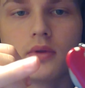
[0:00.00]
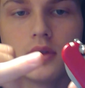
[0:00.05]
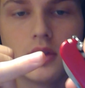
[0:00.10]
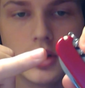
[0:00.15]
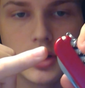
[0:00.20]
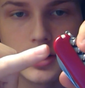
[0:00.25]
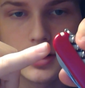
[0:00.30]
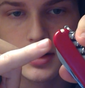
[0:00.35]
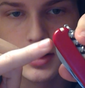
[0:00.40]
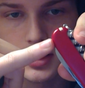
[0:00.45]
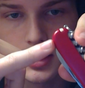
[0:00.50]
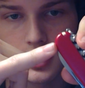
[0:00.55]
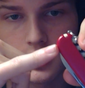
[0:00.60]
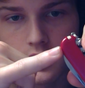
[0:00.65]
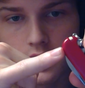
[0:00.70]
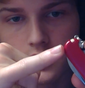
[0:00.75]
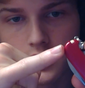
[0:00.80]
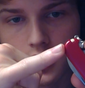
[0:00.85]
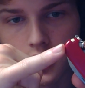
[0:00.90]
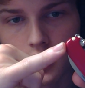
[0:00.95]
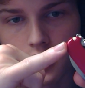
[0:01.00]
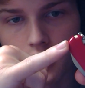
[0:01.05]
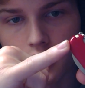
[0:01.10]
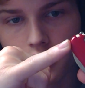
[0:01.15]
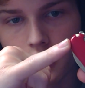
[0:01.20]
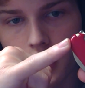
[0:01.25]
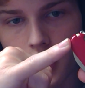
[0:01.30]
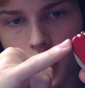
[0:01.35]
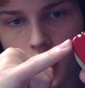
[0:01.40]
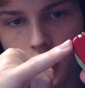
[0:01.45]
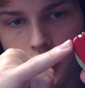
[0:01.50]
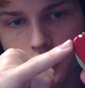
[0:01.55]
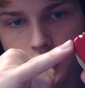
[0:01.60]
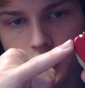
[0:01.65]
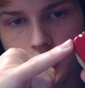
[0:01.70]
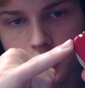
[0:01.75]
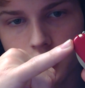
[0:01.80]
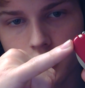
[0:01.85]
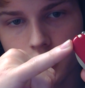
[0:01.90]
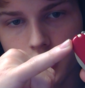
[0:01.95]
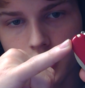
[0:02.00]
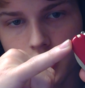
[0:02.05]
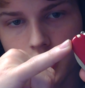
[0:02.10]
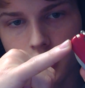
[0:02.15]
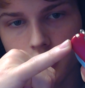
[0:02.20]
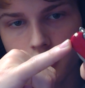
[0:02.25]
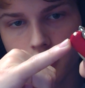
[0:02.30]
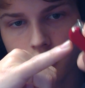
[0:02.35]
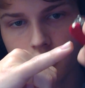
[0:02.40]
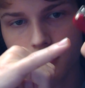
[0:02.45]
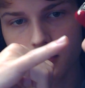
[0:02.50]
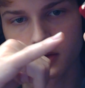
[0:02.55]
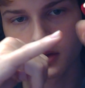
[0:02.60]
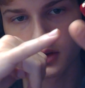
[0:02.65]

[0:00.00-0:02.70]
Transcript: You can see there's a little notch here